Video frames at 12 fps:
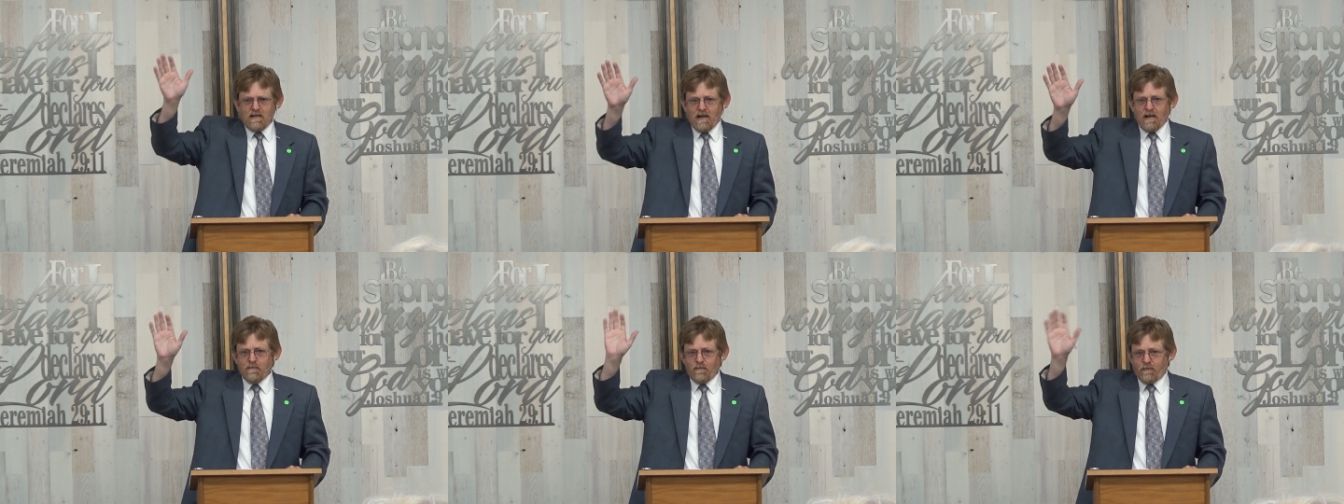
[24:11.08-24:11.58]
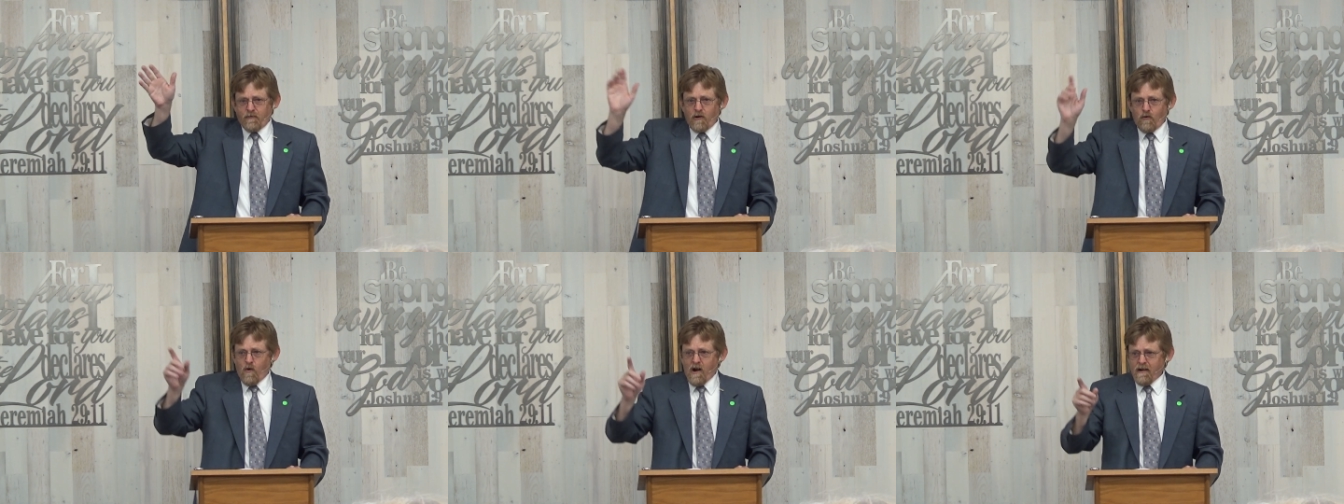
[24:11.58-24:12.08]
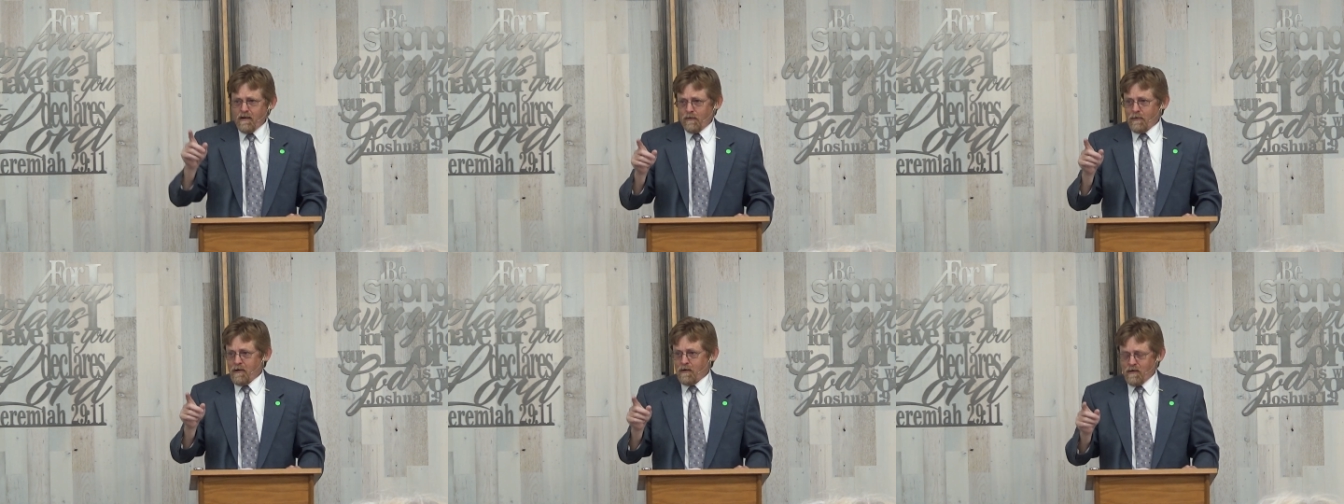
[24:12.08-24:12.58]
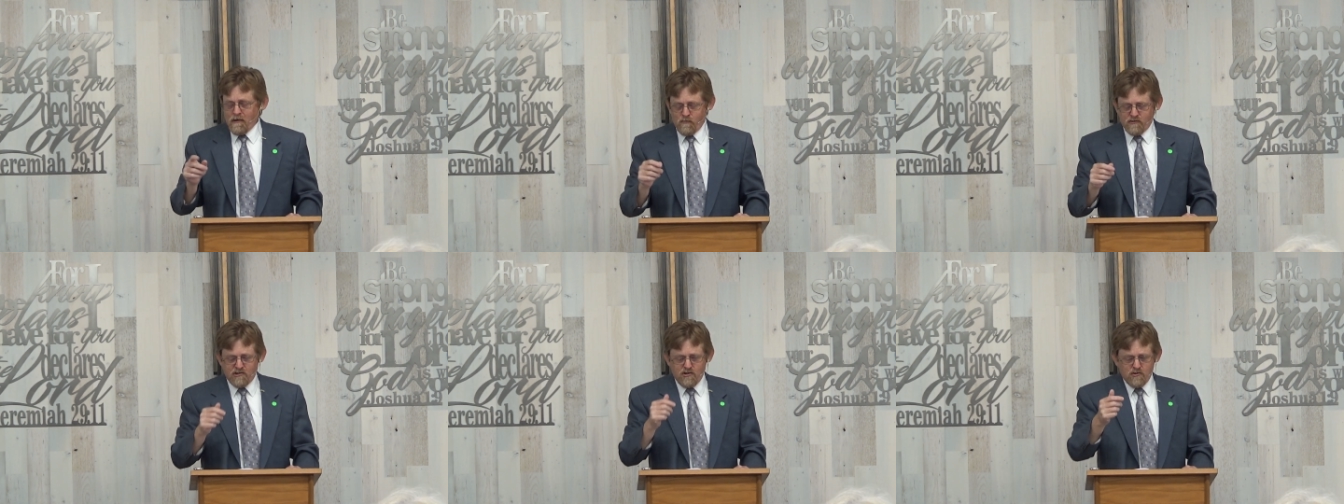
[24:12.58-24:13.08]
And for a while there, it
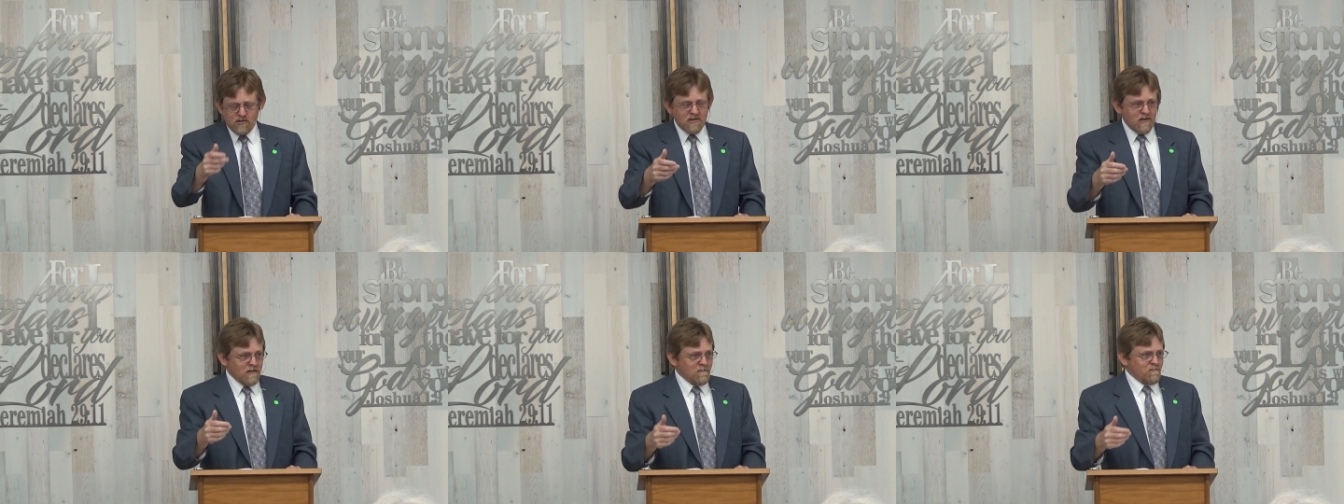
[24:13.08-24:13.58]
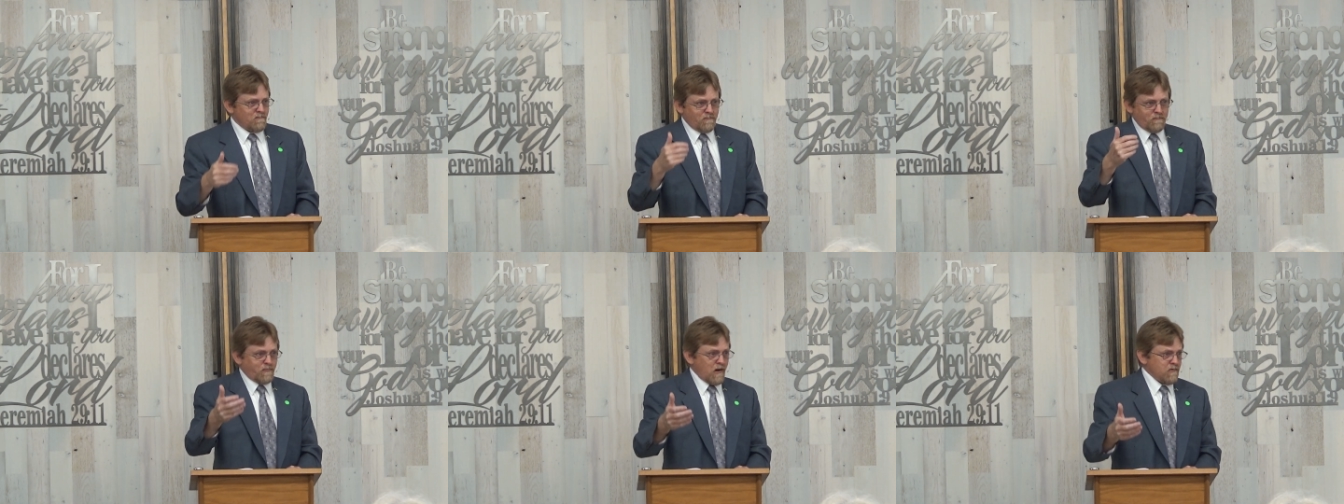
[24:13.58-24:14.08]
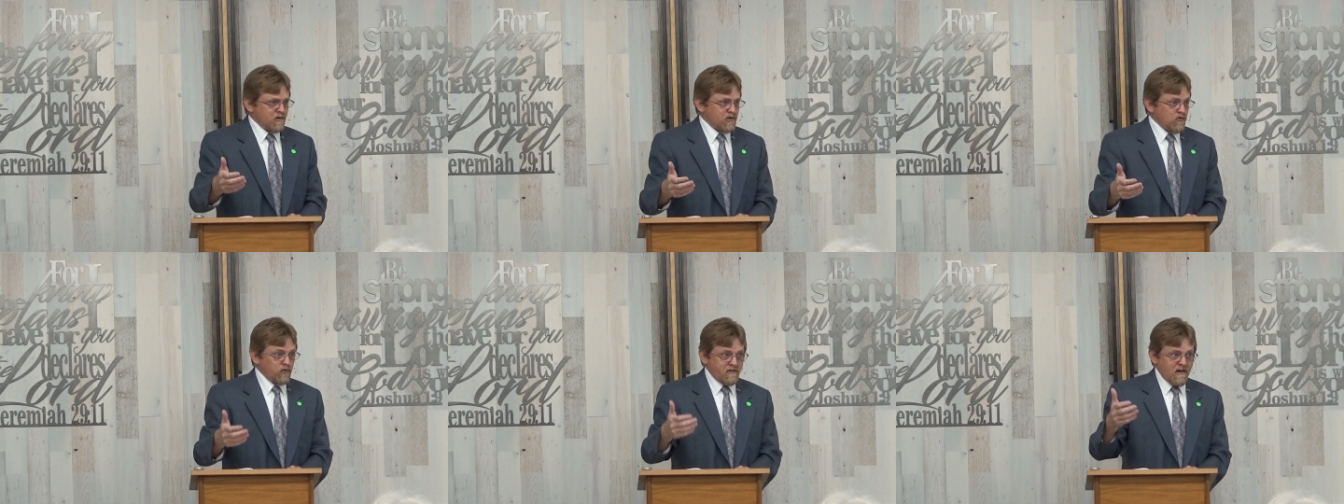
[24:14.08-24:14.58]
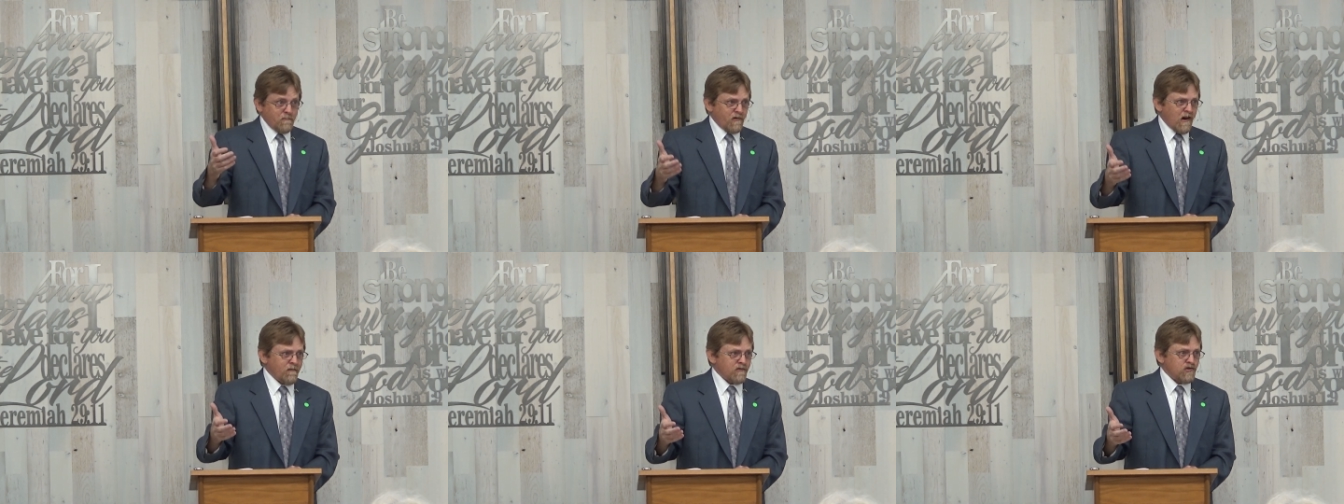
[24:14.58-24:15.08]
was used in public schools and
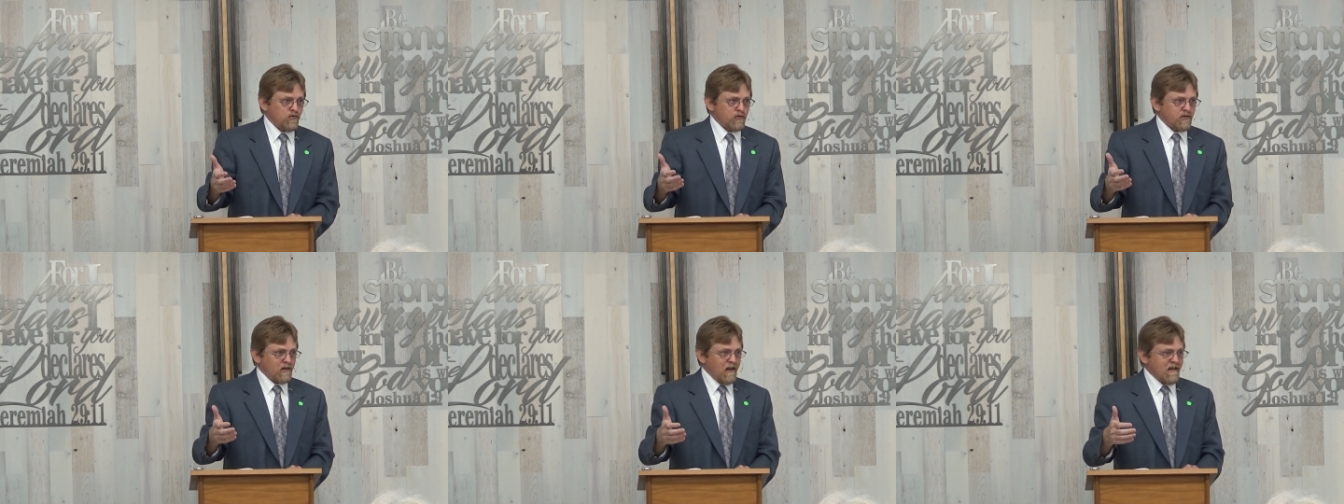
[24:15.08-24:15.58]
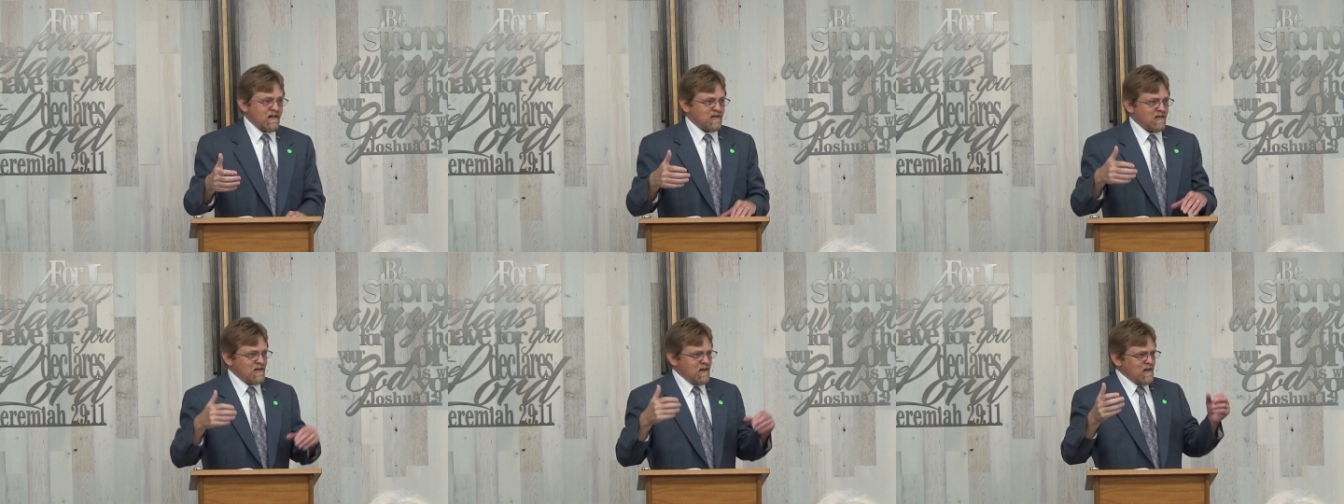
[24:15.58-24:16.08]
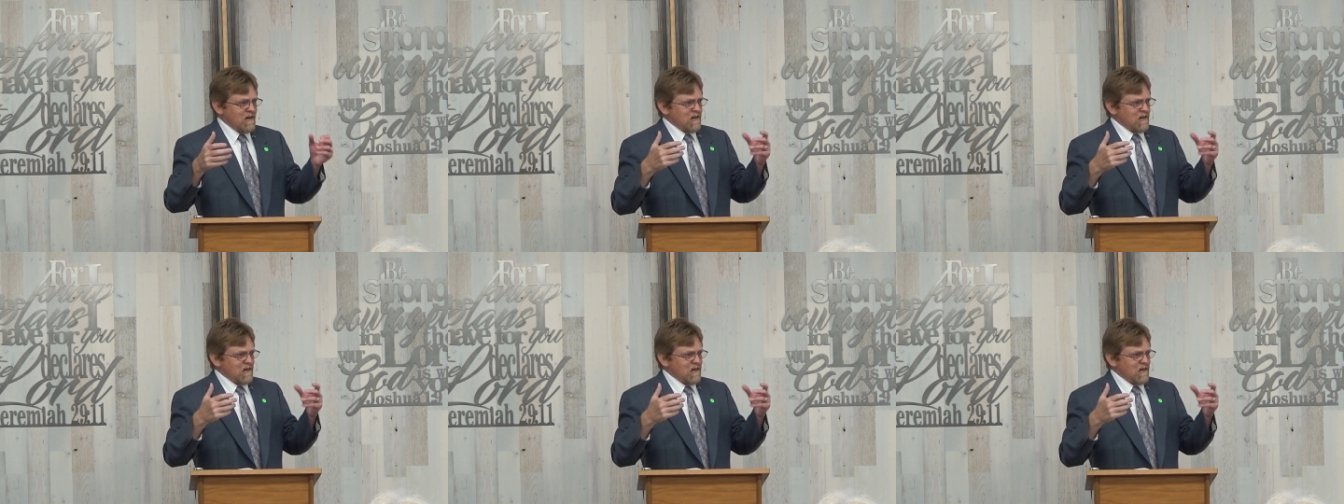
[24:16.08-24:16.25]
private schools alike to,